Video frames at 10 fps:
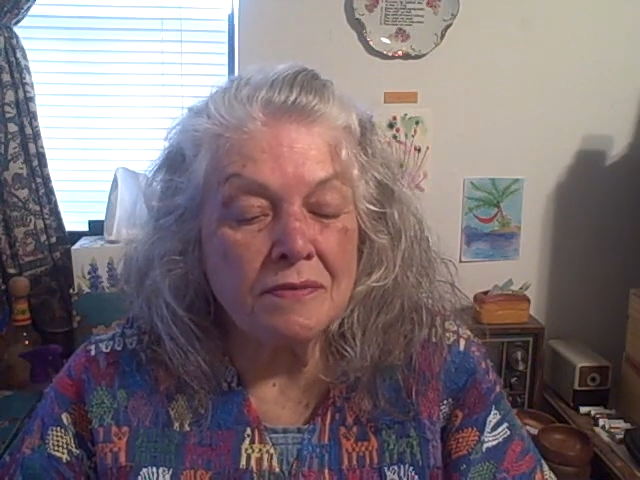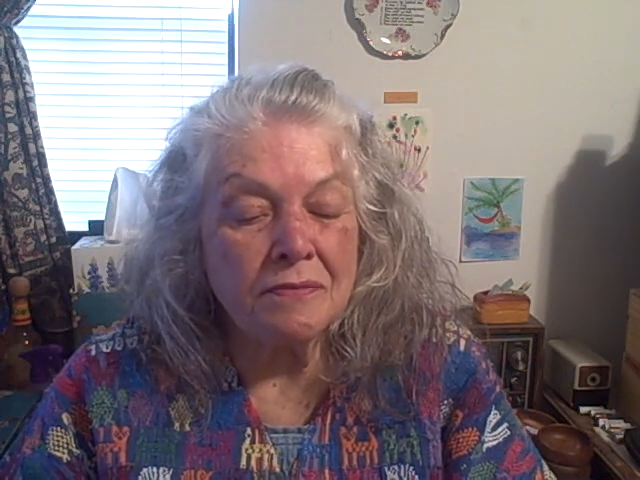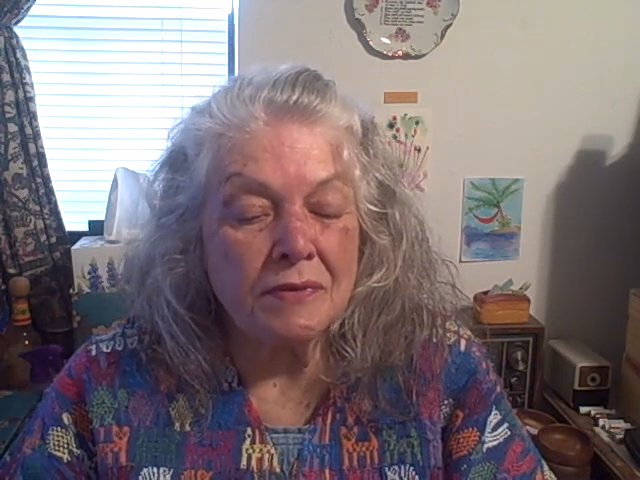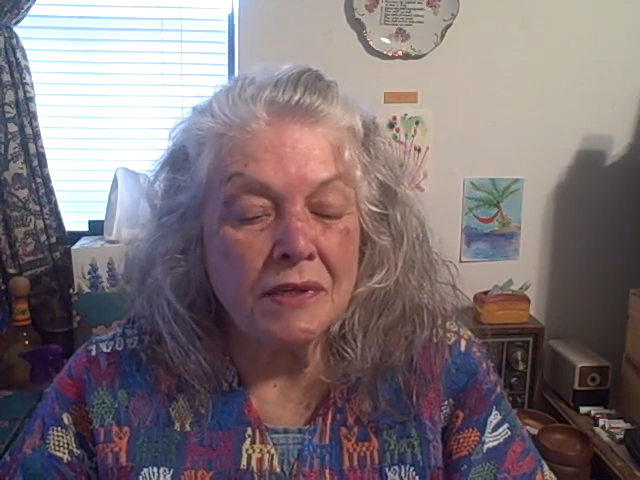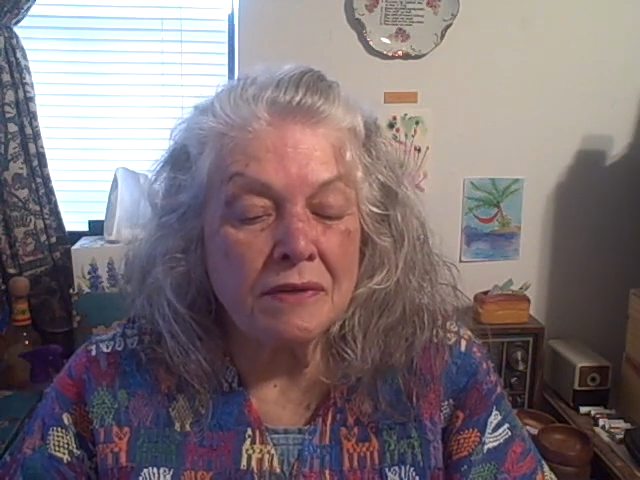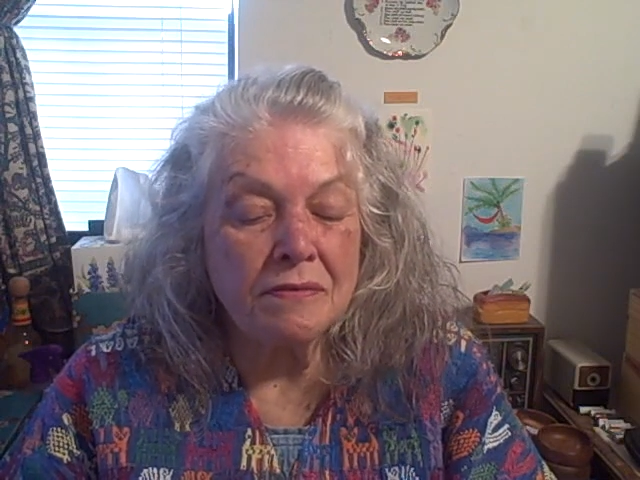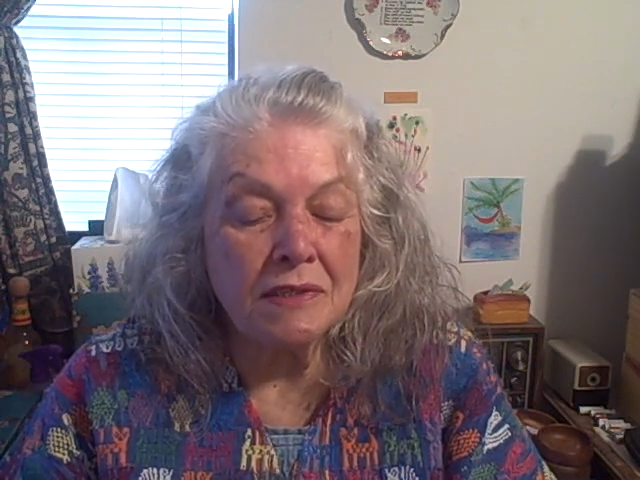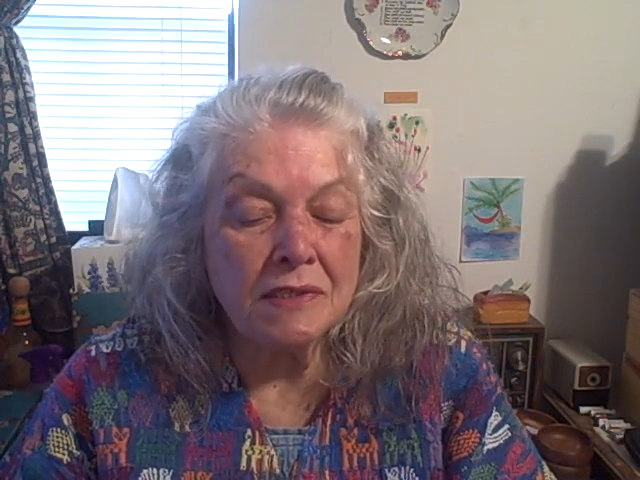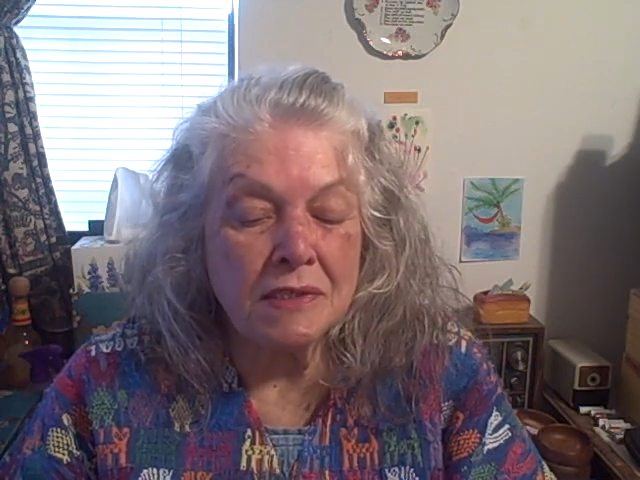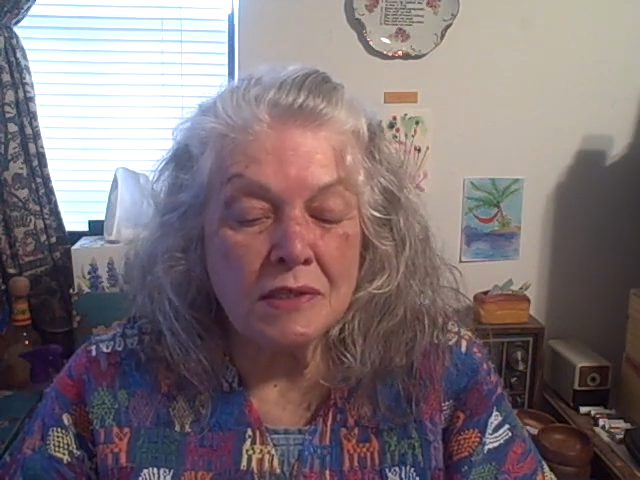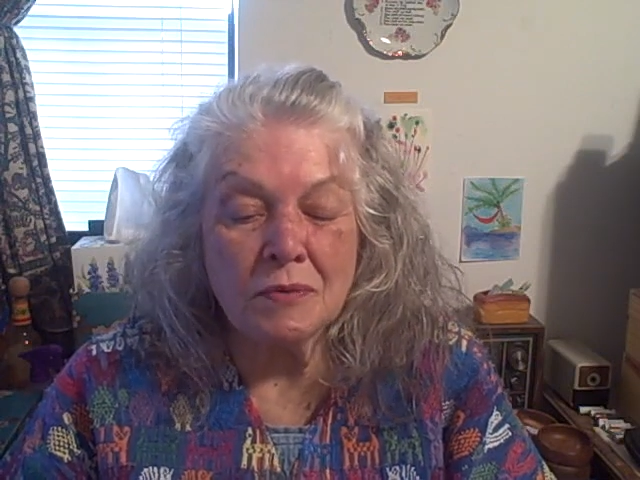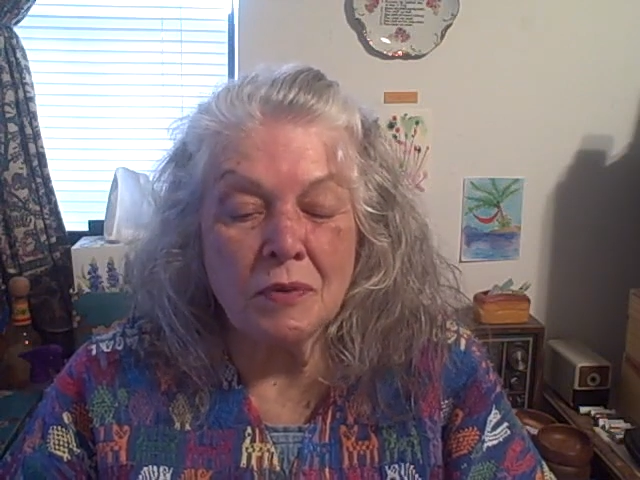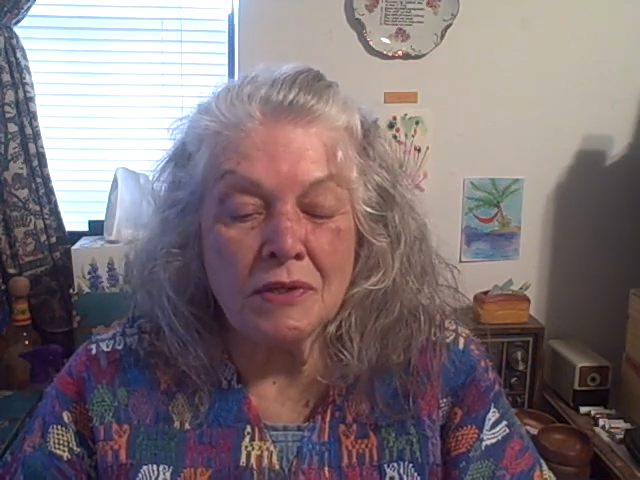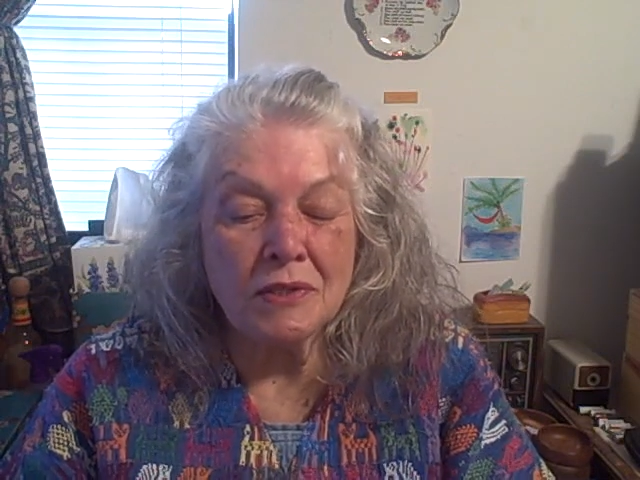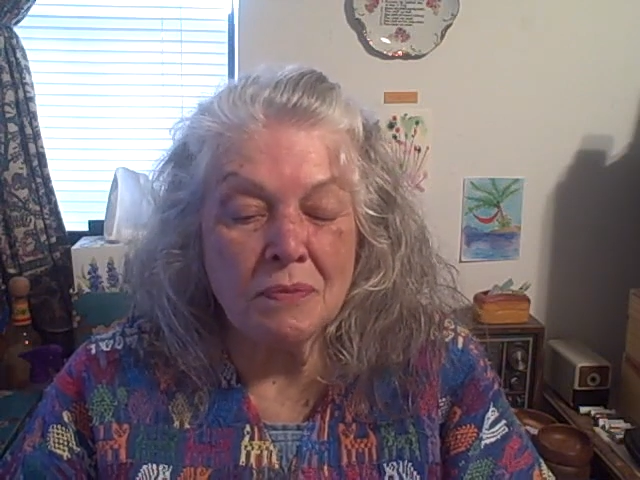of forgiveness
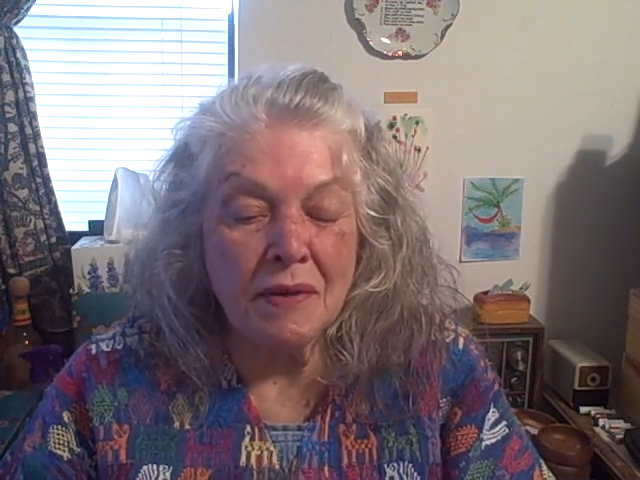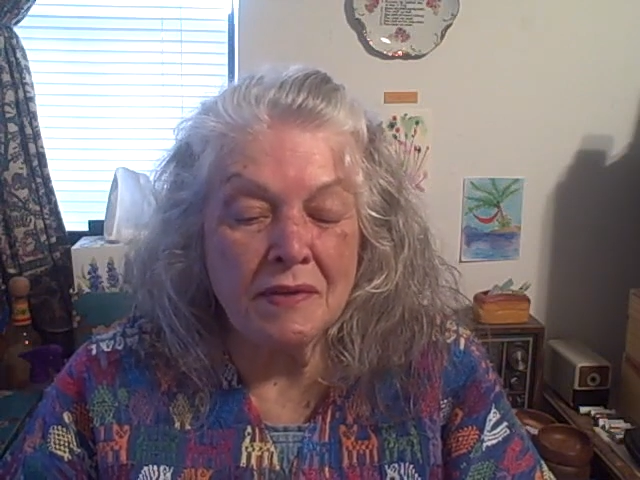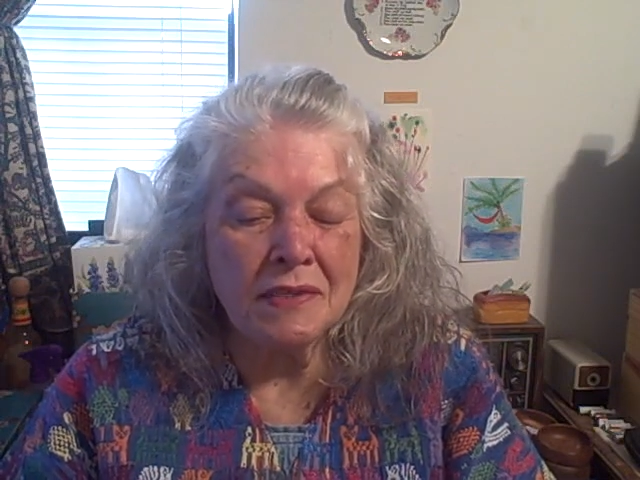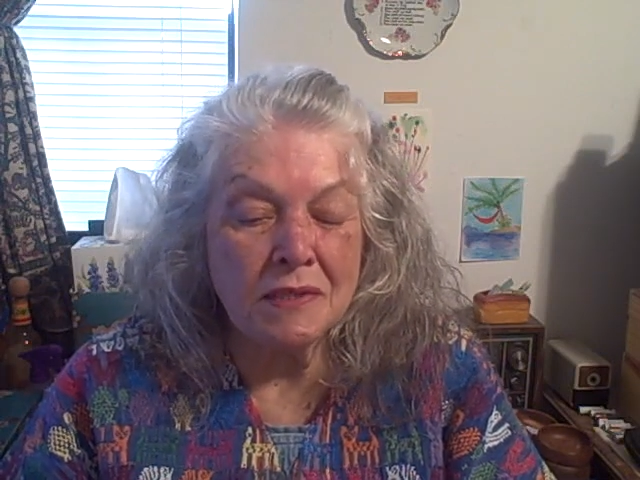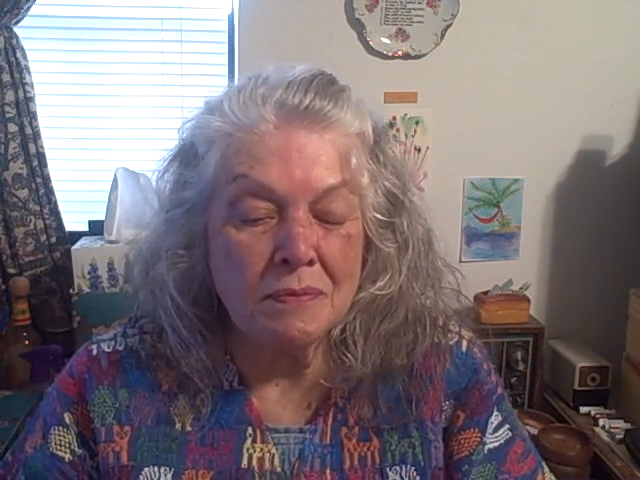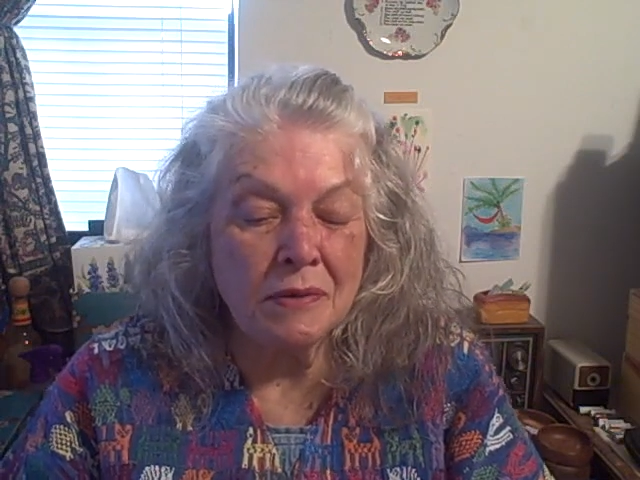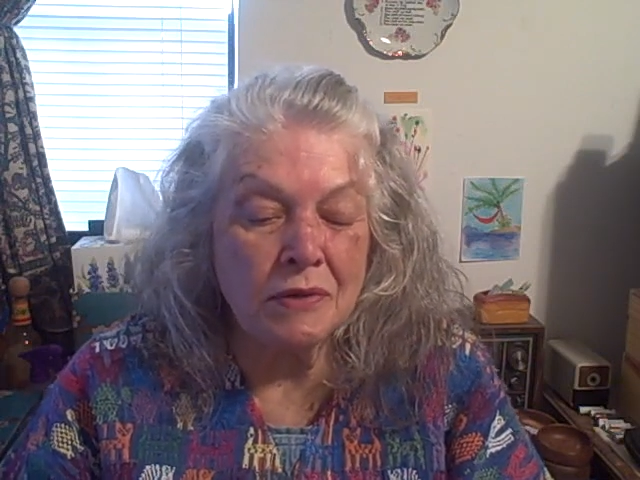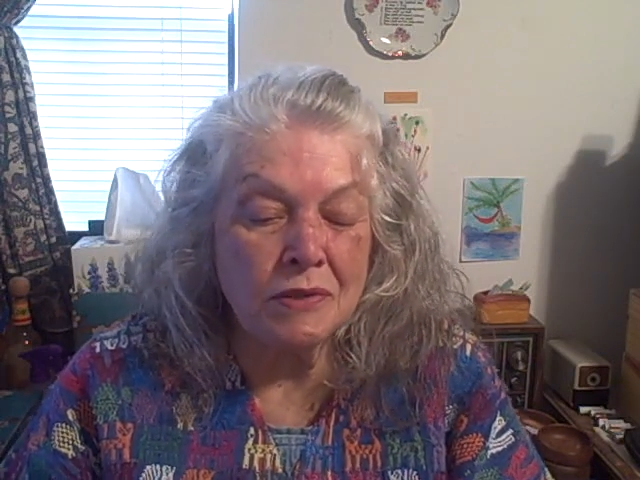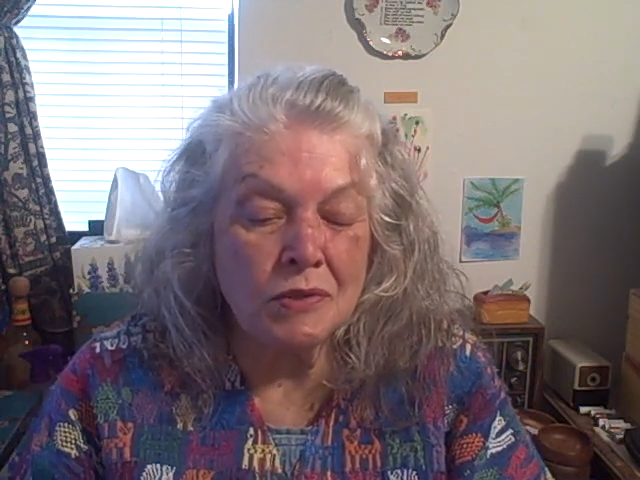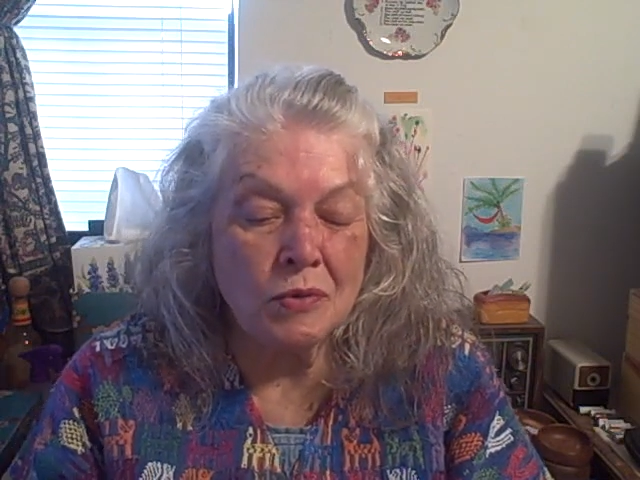expressed by these spirits